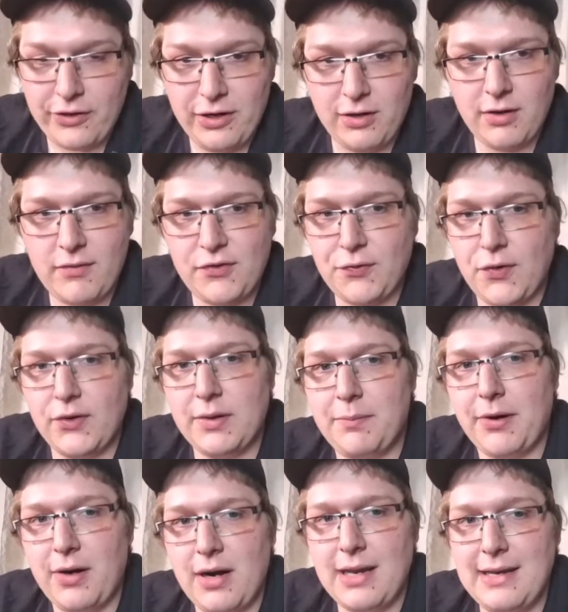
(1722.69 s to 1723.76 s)
narrative's falling
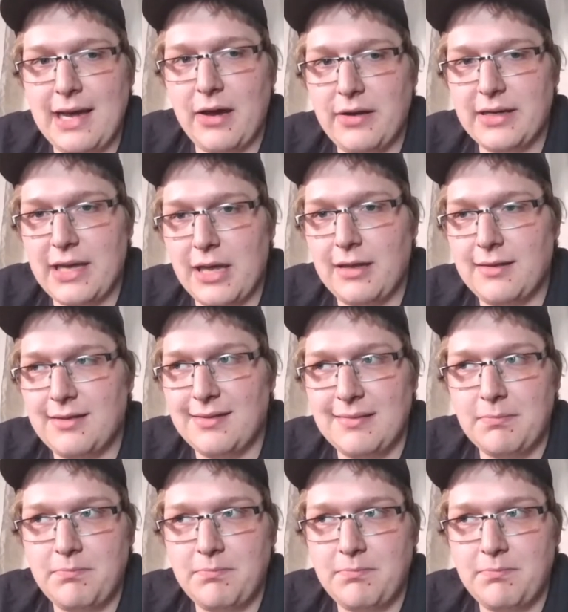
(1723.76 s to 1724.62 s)
apart, and now you get